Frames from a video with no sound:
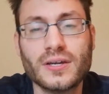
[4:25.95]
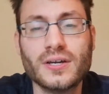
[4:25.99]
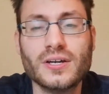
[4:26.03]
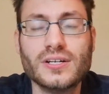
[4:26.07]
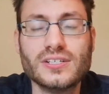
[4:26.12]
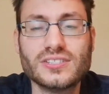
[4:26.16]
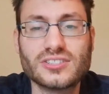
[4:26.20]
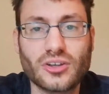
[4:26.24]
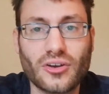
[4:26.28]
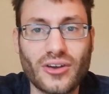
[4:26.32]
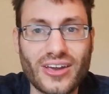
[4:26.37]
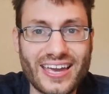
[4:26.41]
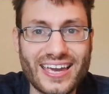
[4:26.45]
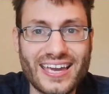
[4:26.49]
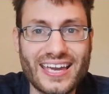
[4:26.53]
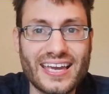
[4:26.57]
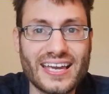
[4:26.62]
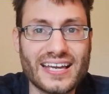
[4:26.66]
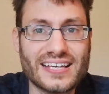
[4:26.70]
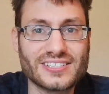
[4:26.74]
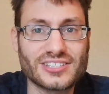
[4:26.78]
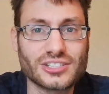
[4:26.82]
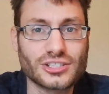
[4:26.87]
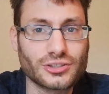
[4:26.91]
So here
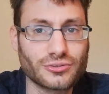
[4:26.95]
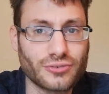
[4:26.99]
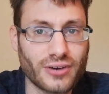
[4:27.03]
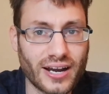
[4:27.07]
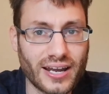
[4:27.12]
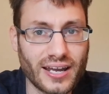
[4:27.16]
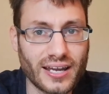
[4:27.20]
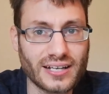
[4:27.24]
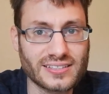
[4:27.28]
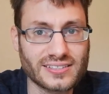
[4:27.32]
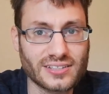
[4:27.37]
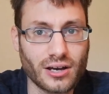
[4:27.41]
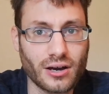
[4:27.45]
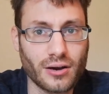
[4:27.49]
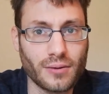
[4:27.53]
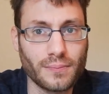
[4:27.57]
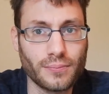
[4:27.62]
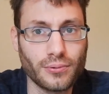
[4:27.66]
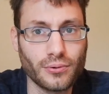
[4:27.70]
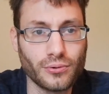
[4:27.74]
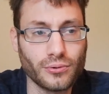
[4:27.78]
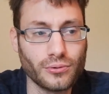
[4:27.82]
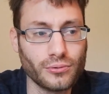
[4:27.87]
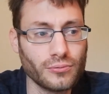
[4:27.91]
is a great
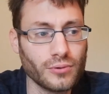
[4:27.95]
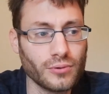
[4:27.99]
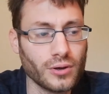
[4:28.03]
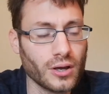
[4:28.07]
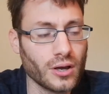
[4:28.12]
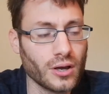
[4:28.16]
example.